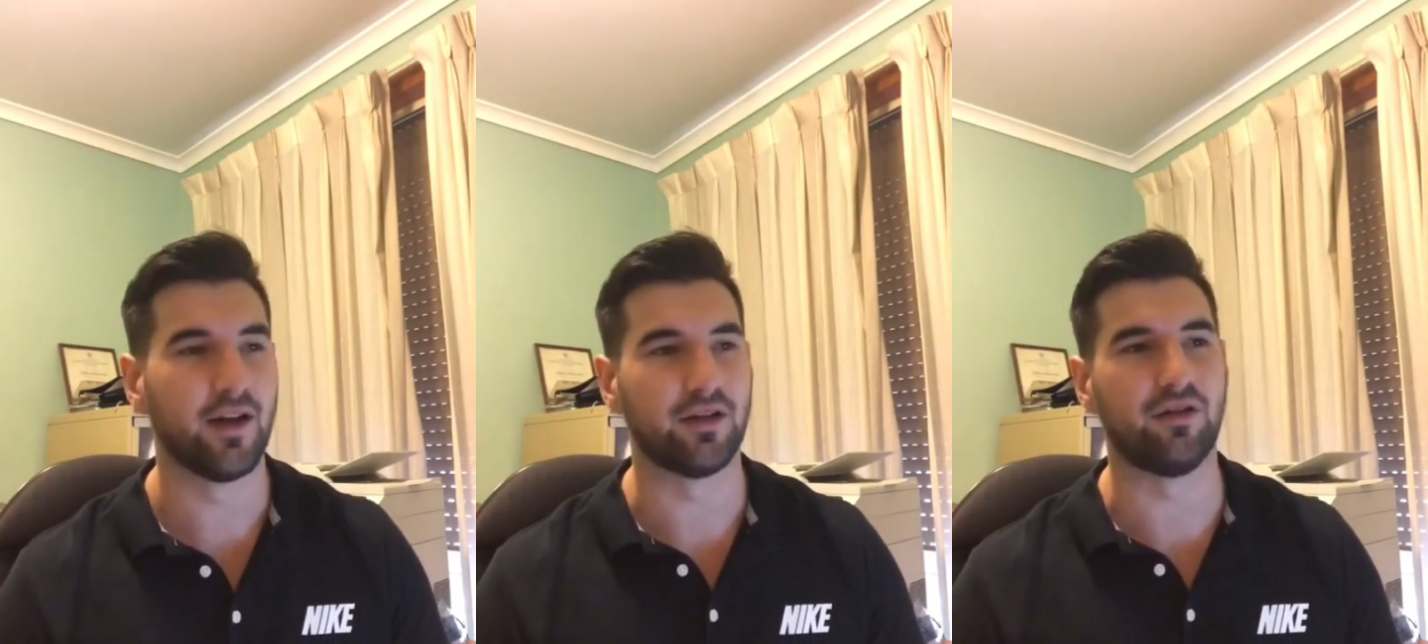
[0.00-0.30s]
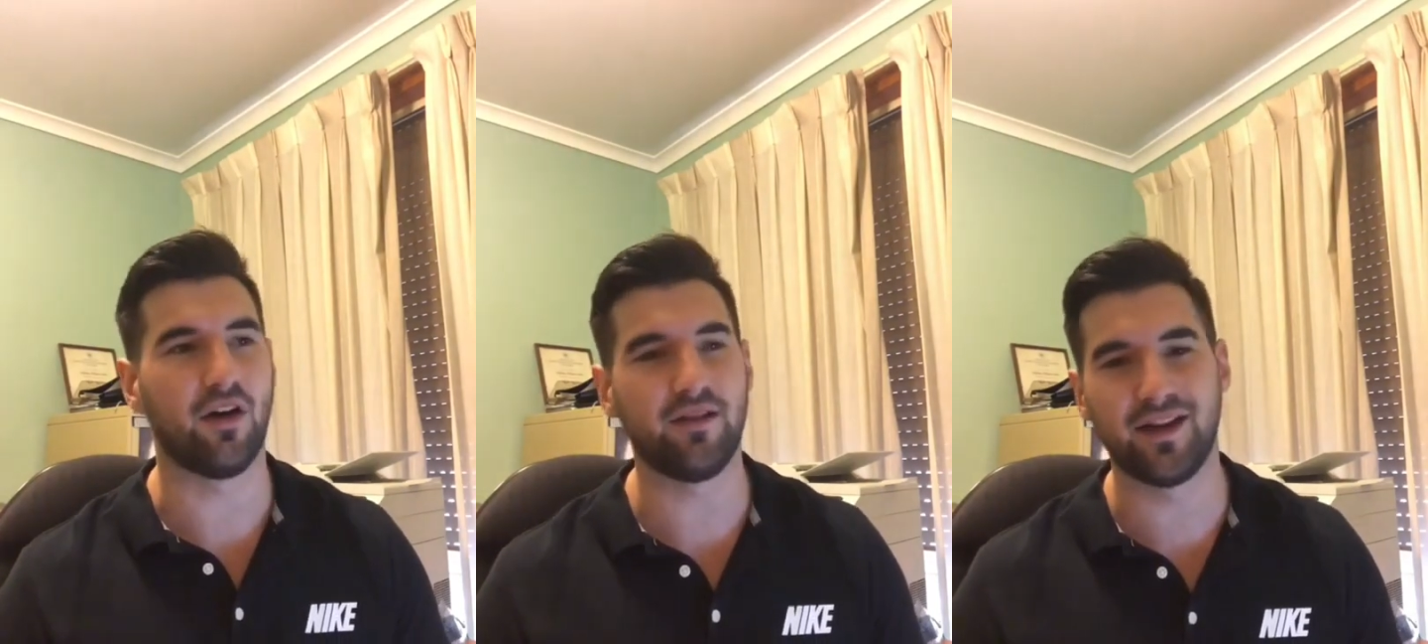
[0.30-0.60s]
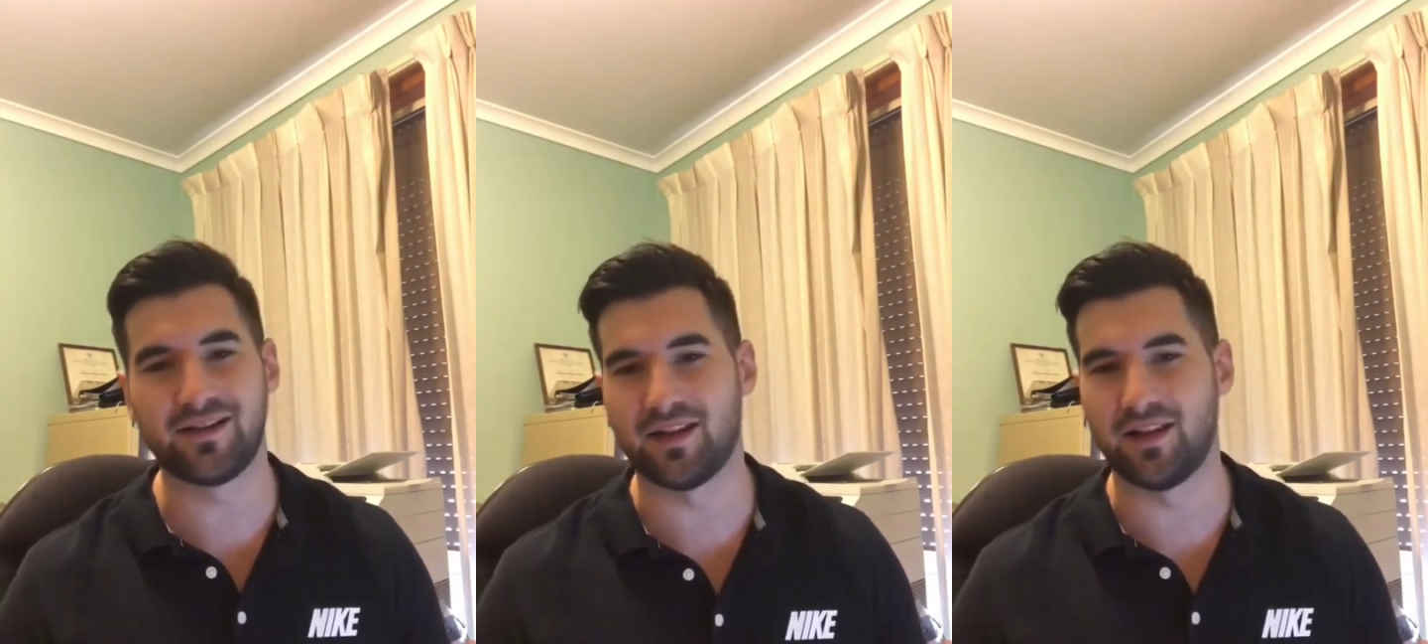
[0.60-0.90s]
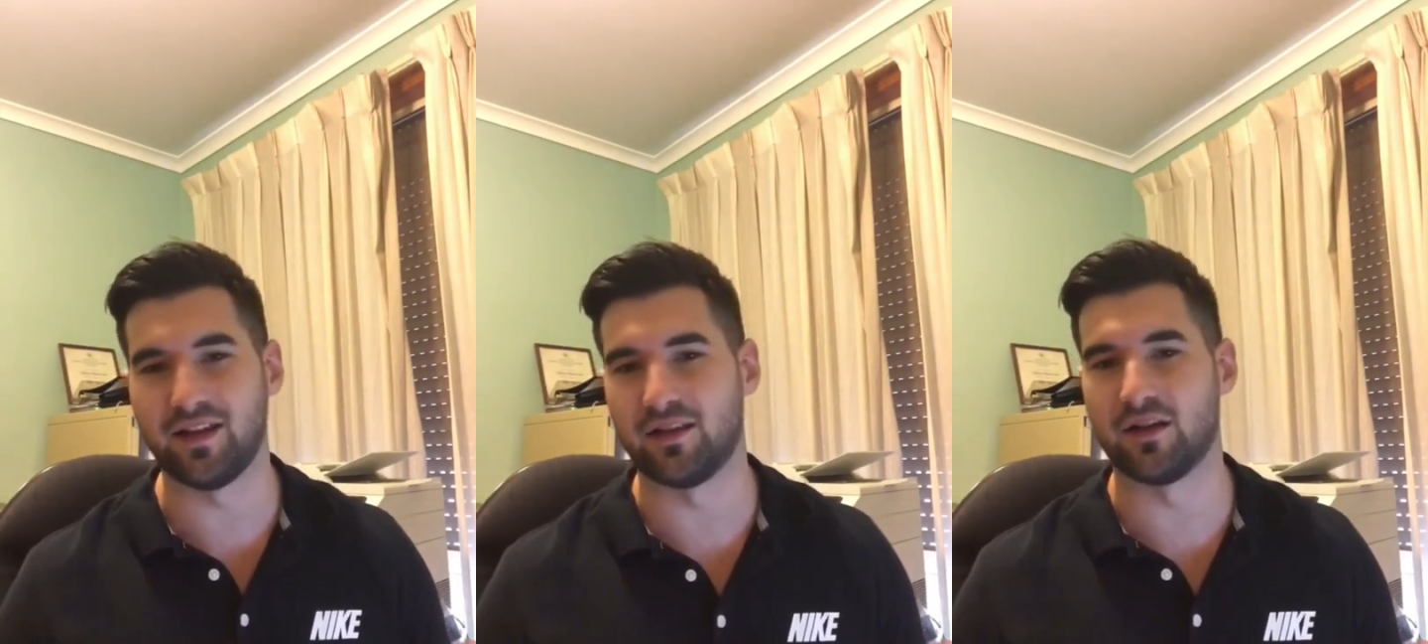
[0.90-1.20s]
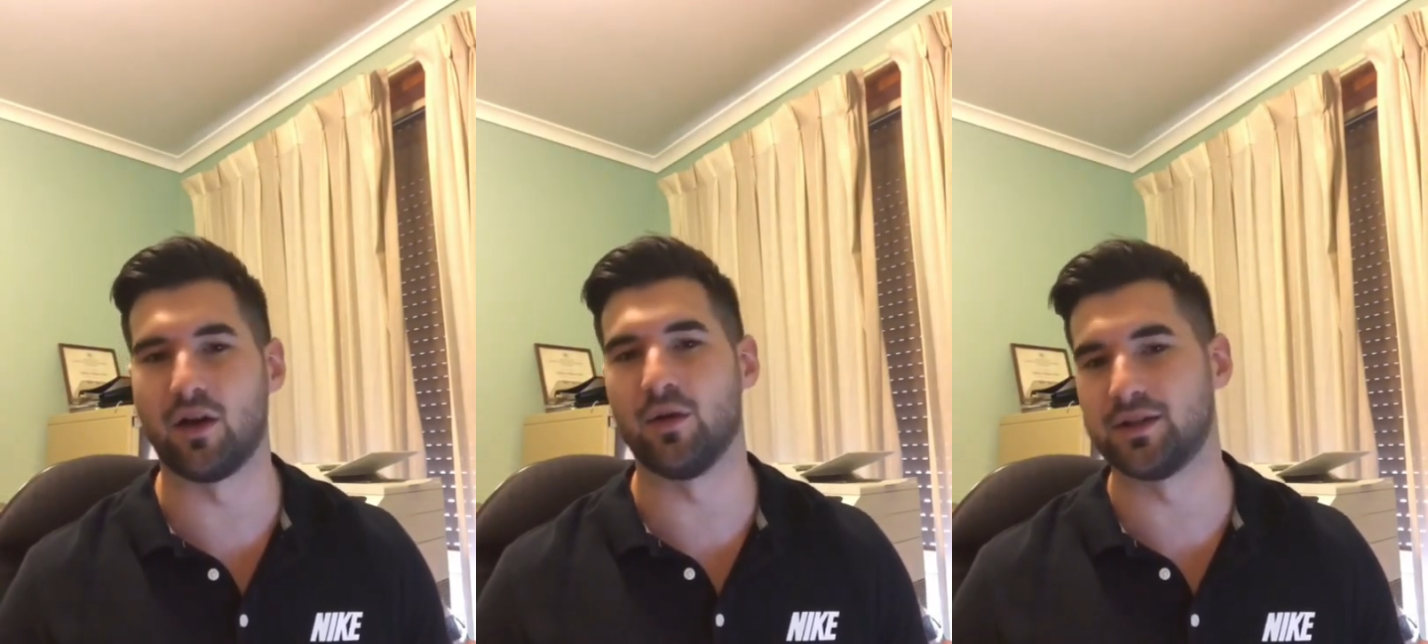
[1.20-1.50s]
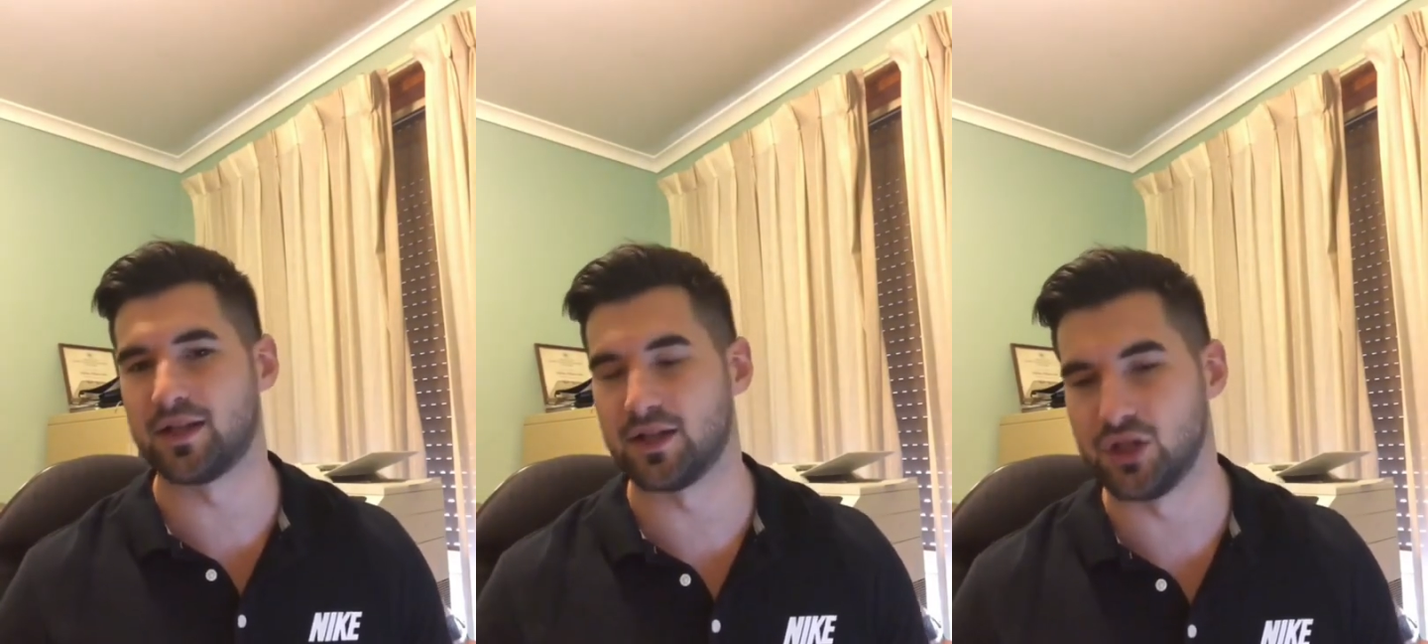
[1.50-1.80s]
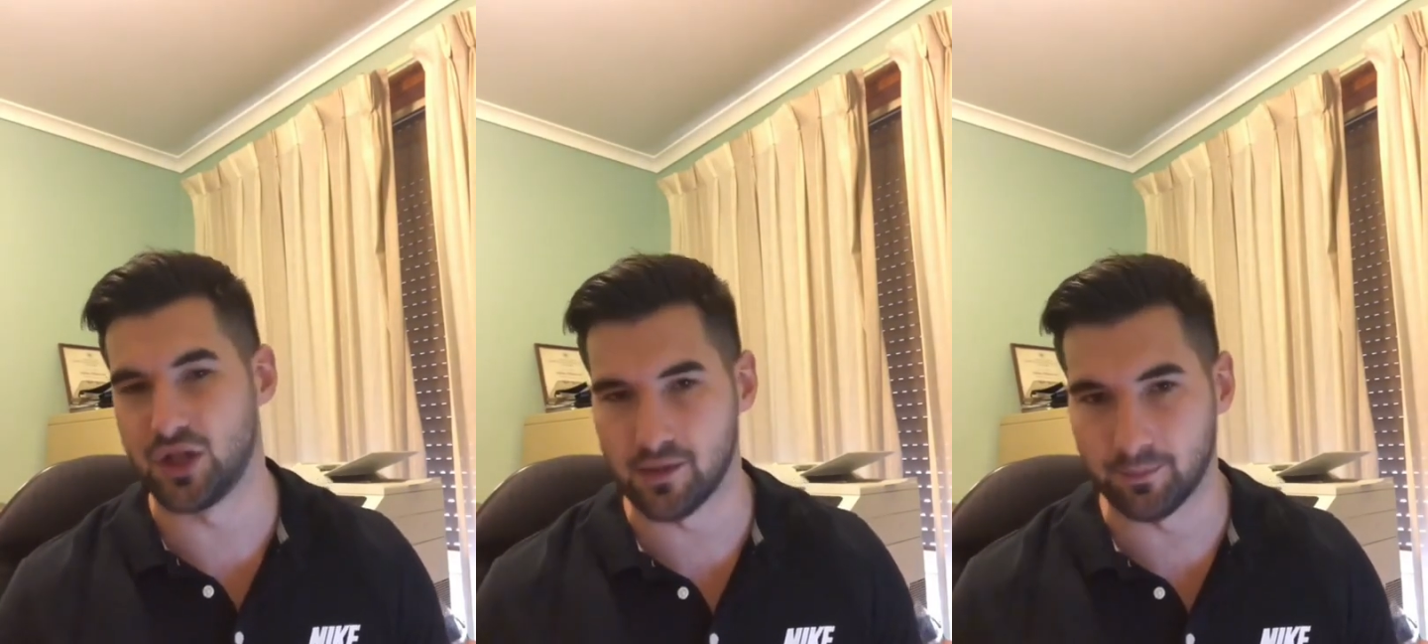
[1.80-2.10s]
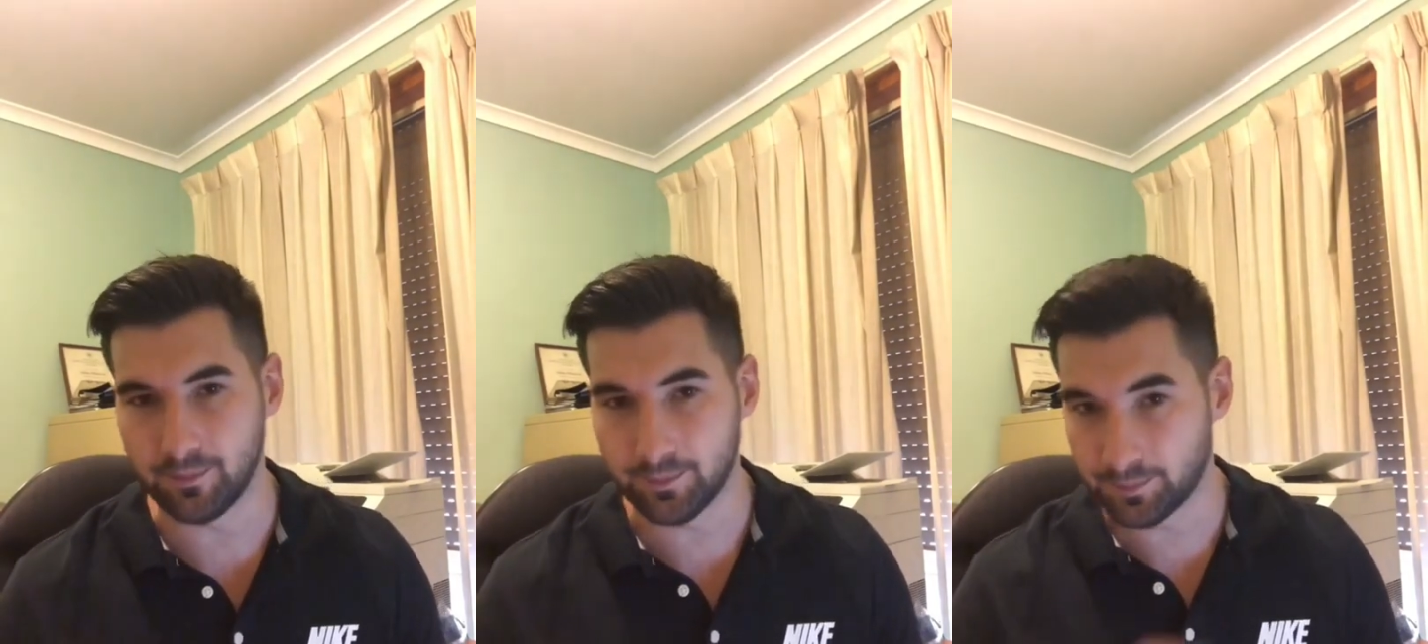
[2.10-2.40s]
you don't need to think that going to the gym